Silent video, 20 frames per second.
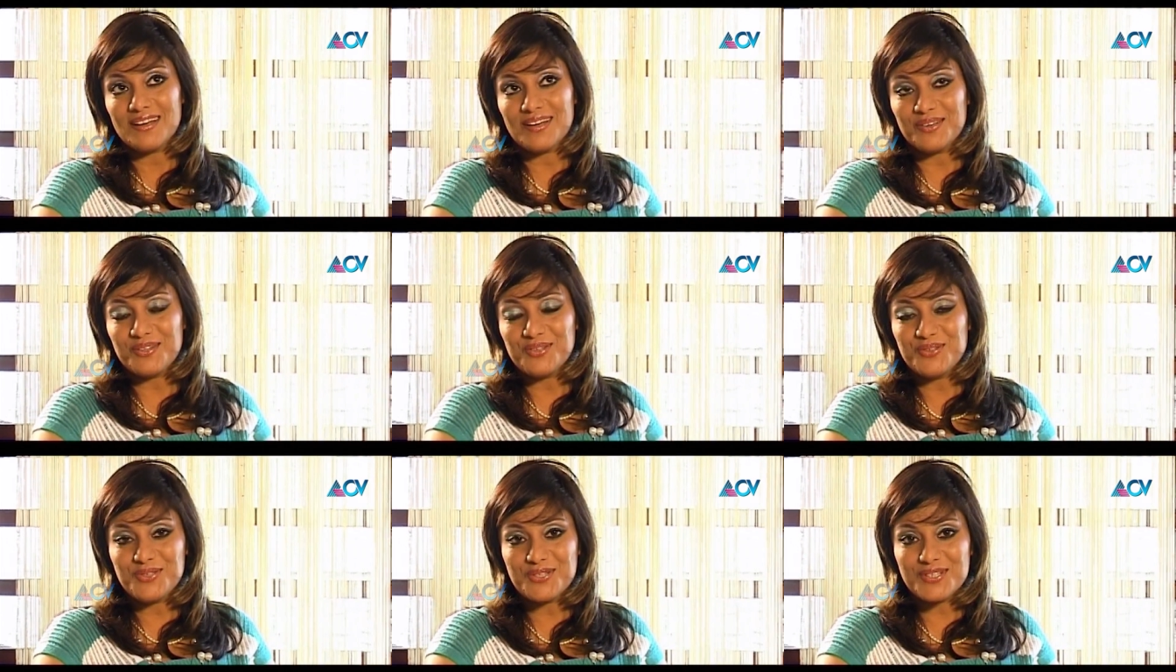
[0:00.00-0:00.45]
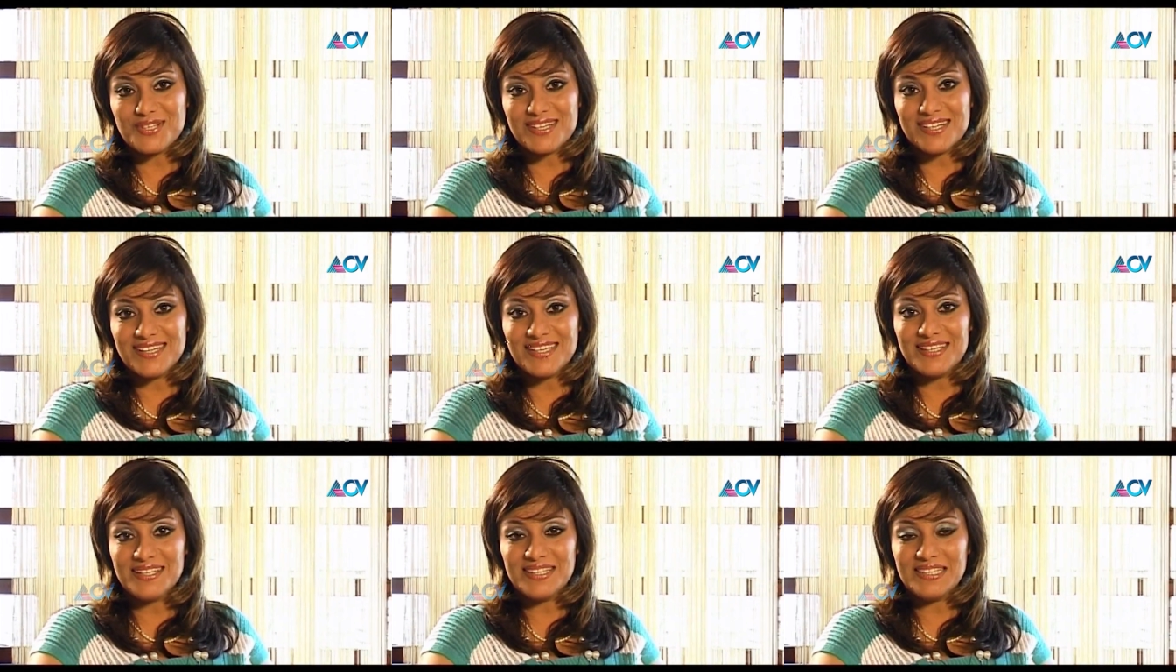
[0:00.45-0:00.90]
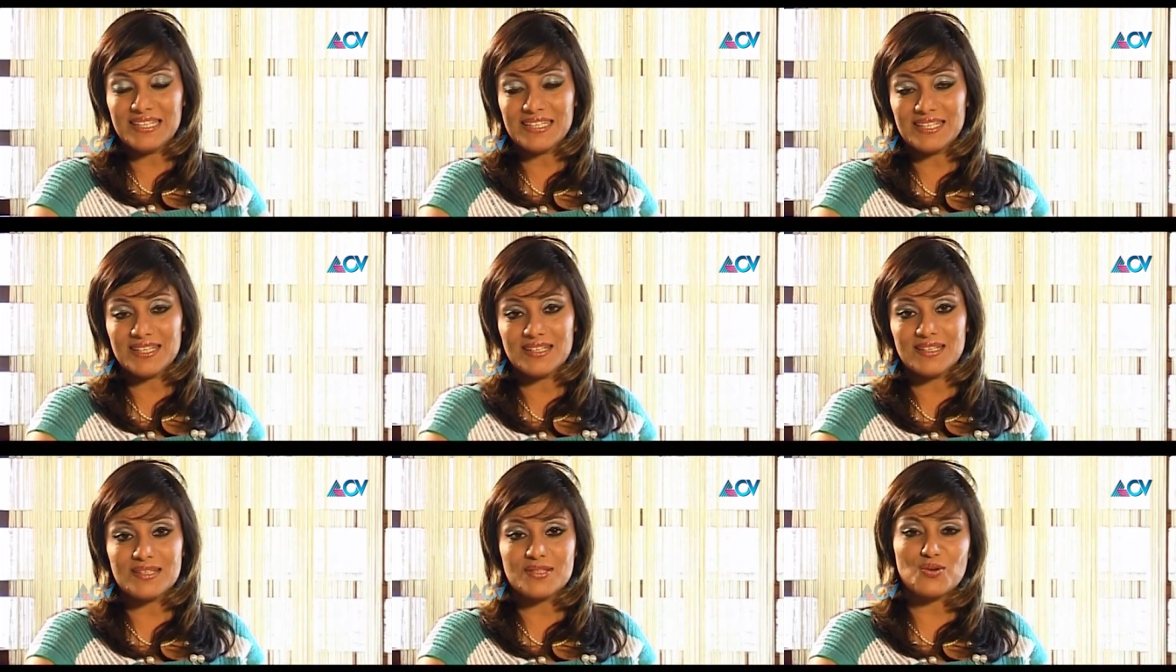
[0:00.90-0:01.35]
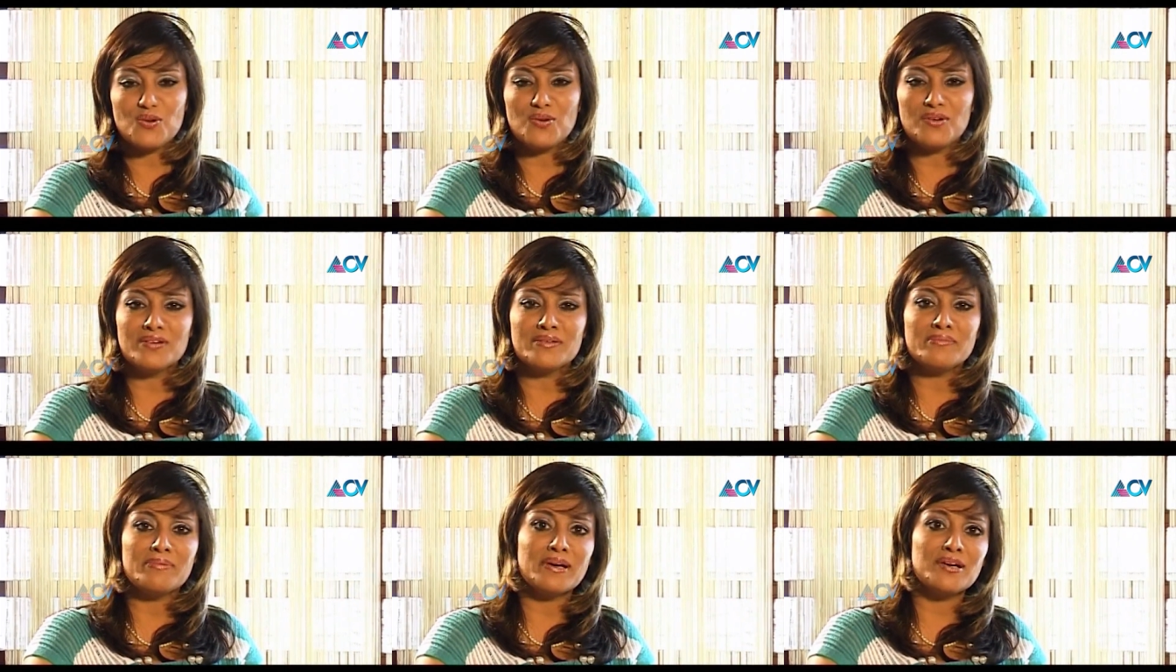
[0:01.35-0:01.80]
Now, usually it's
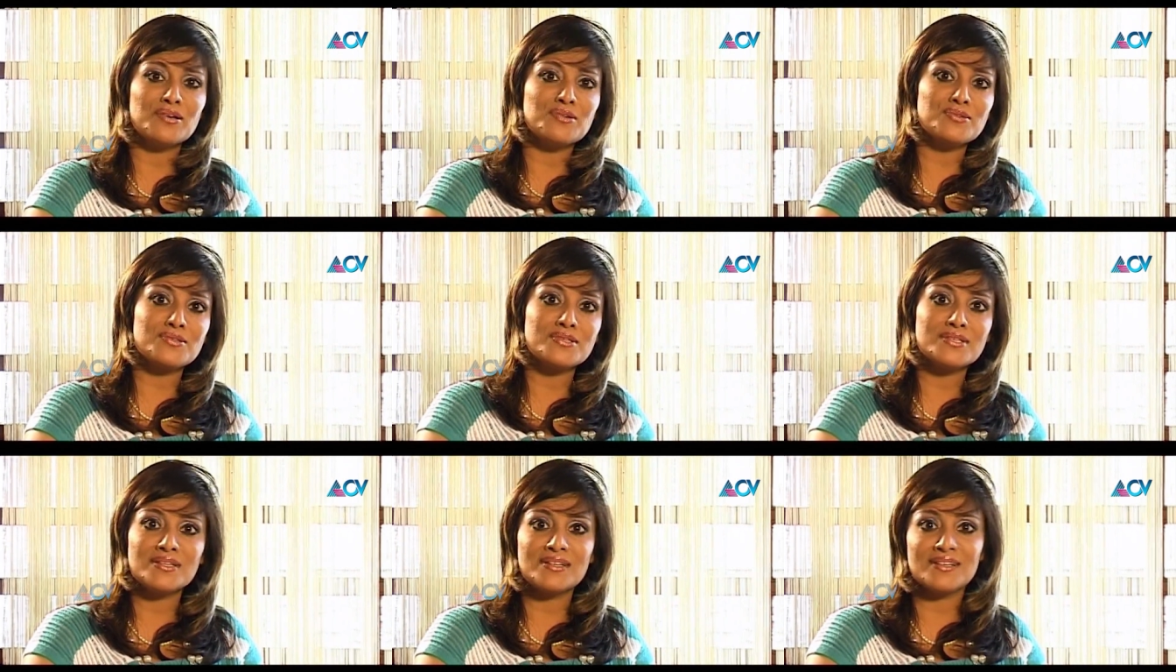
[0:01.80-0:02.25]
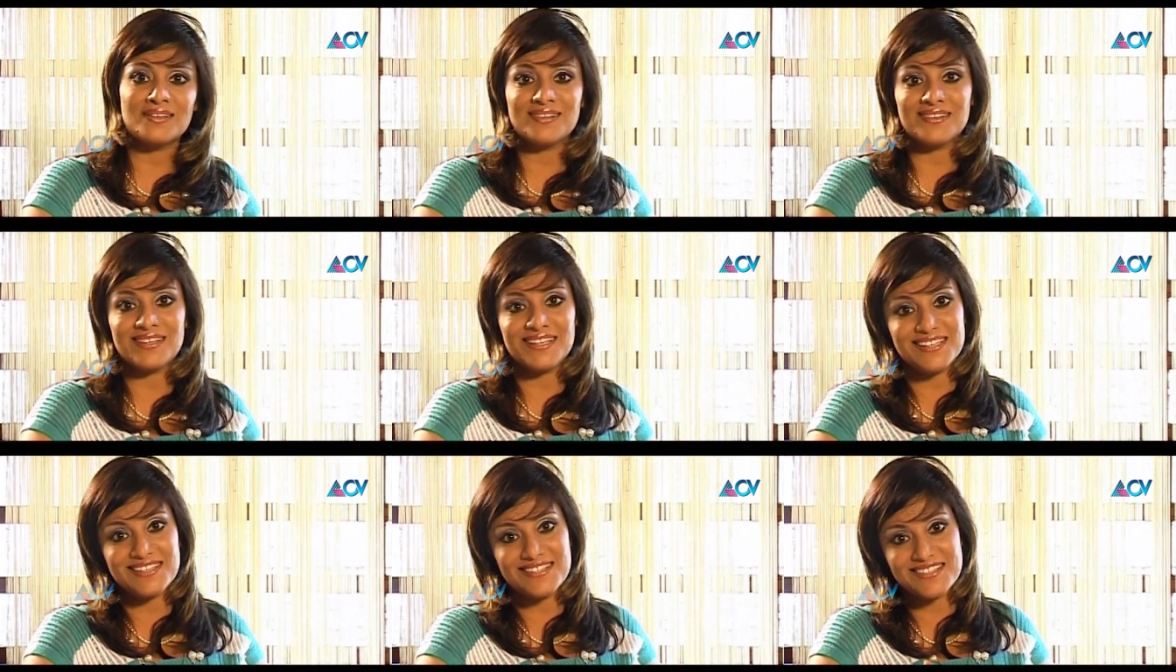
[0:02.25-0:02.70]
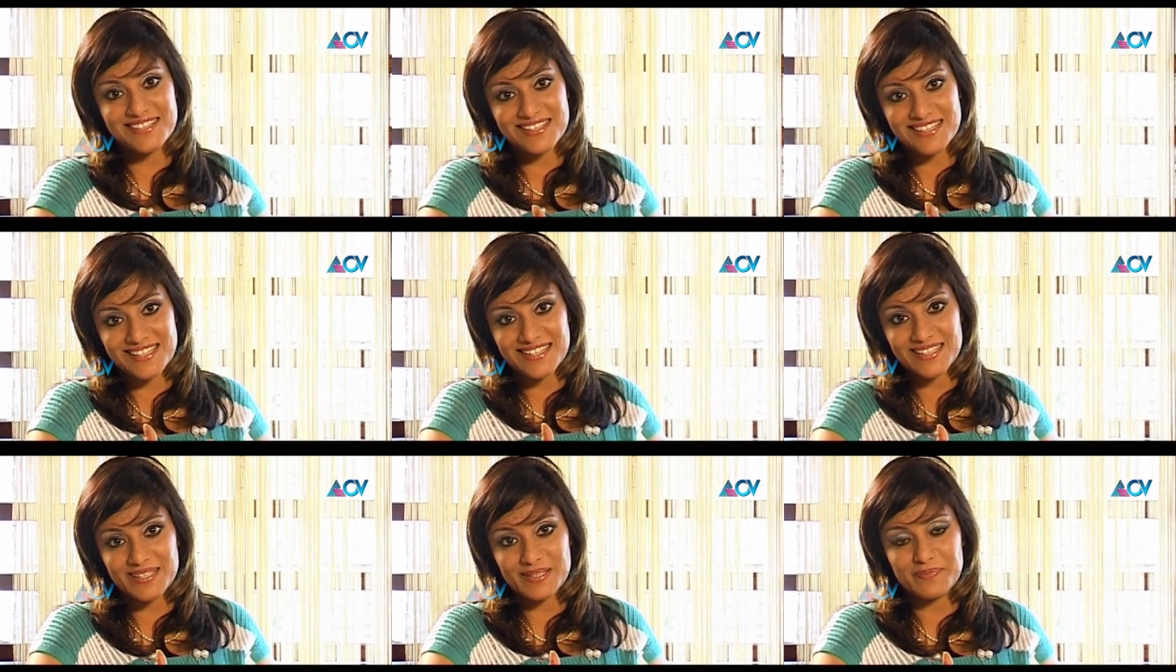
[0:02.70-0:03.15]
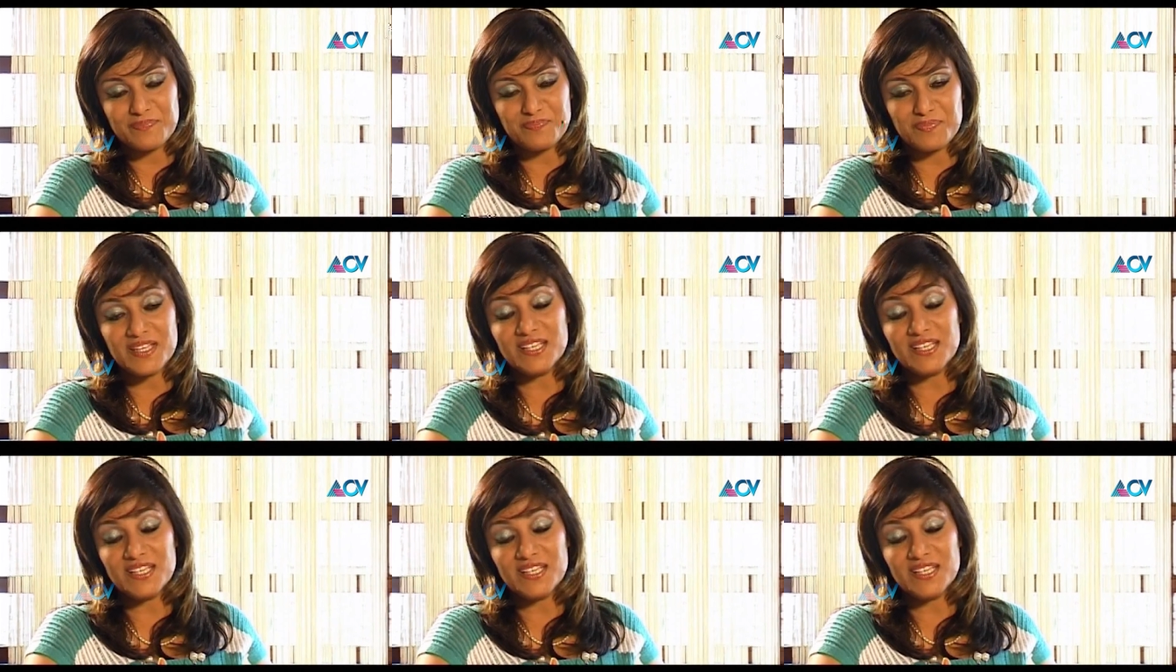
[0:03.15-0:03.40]
all about uh, Easter.